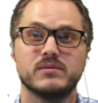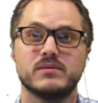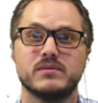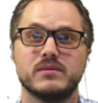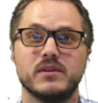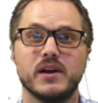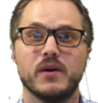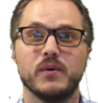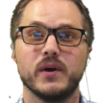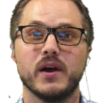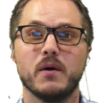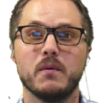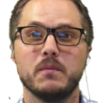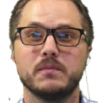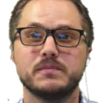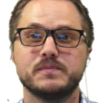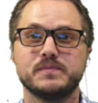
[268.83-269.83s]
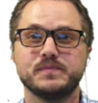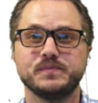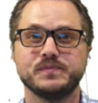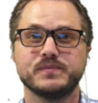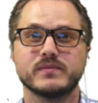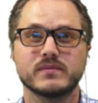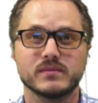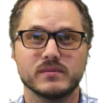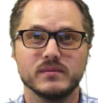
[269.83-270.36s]
There we go.
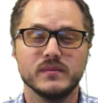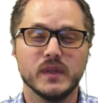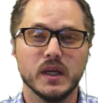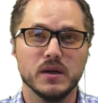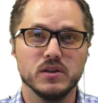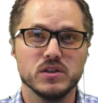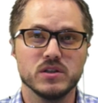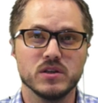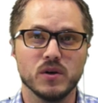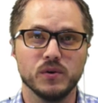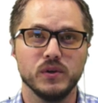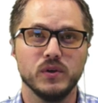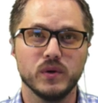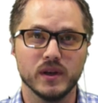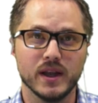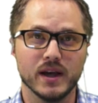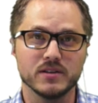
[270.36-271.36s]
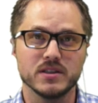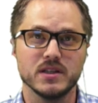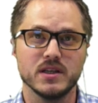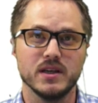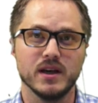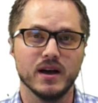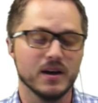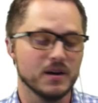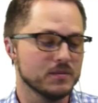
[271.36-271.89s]
So you can now
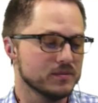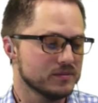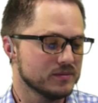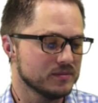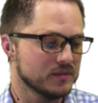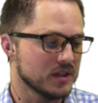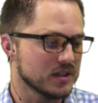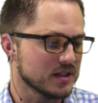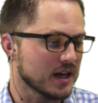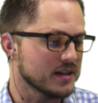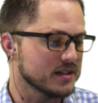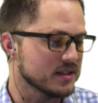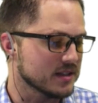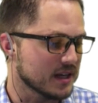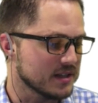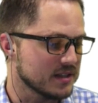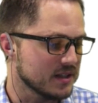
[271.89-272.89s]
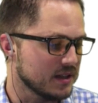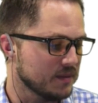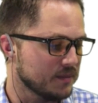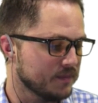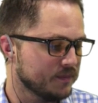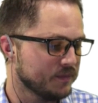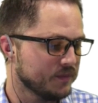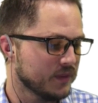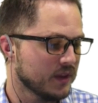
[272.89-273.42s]
see the slides as I see them.
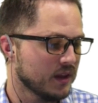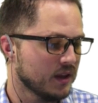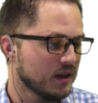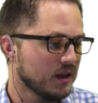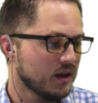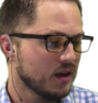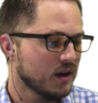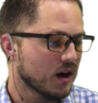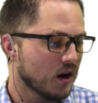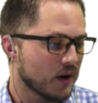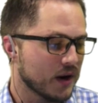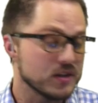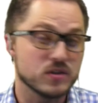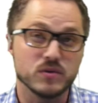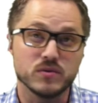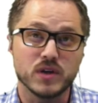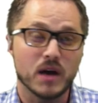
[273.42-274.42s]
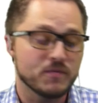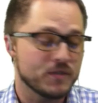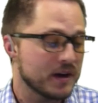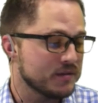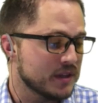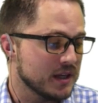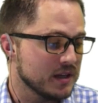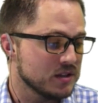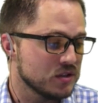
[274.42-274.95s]
All right, so top
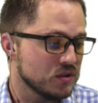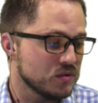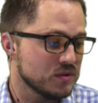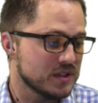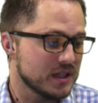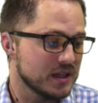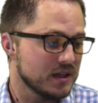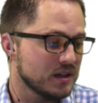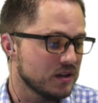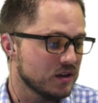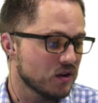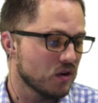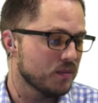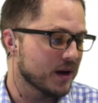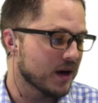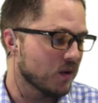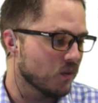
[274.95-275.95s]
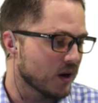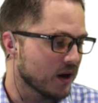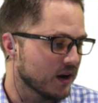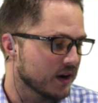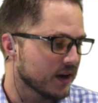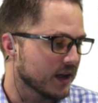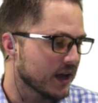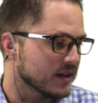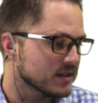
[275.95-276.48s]
5 things you didn't know about
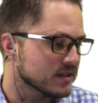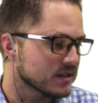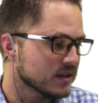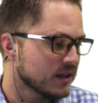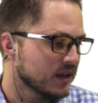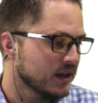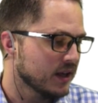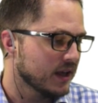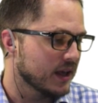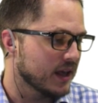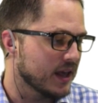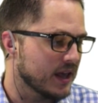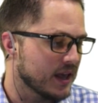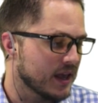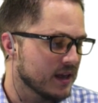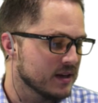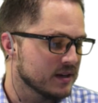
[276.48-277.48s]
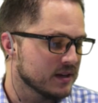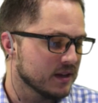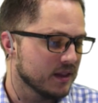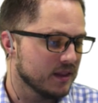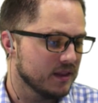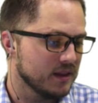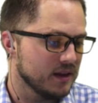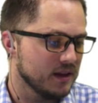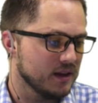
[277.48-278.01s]
Wirecast. And
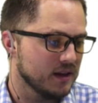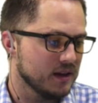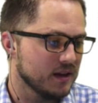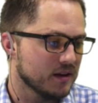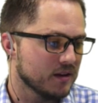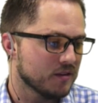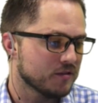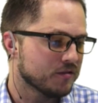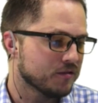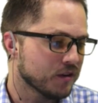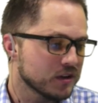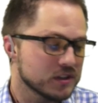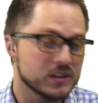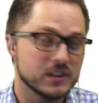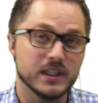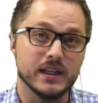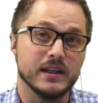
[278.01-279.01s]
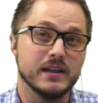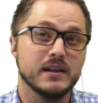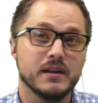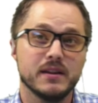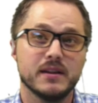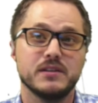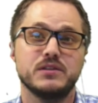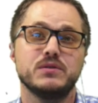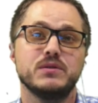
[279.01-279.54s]
the first thing
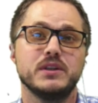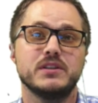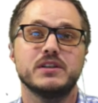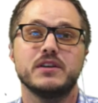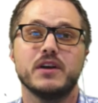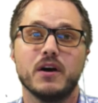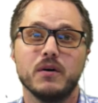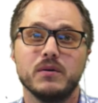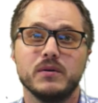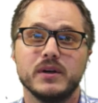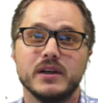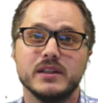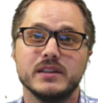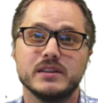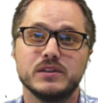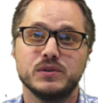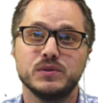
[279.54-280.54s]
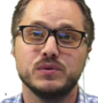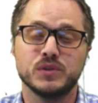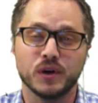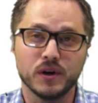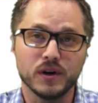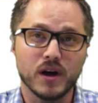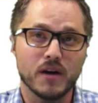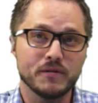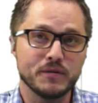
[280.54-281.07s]
that you need to know is to
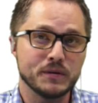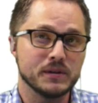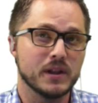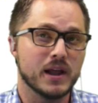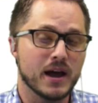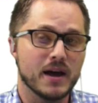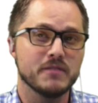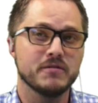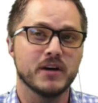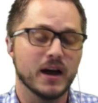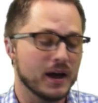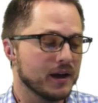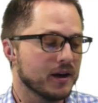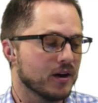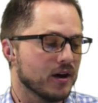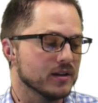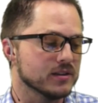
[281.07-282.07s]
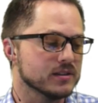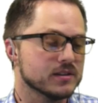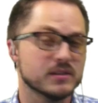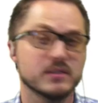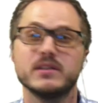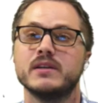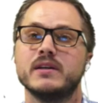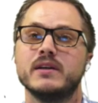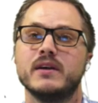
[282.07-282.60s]
turn off your live
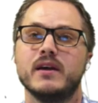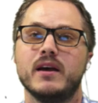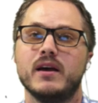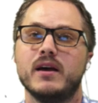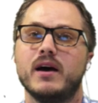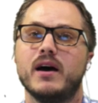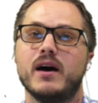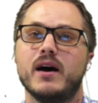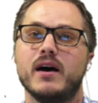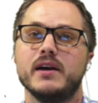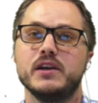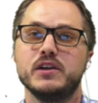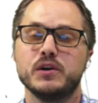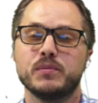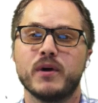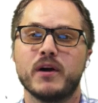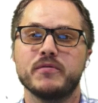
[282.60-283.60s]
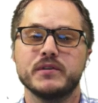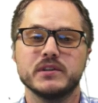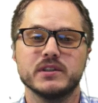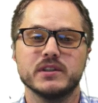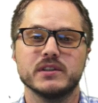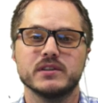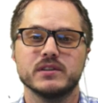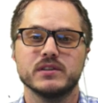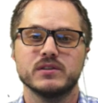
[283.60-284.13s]
icons in your
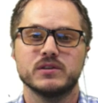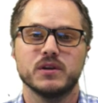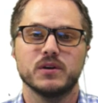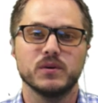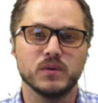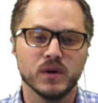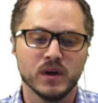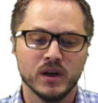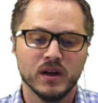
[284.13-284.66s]
preferences. So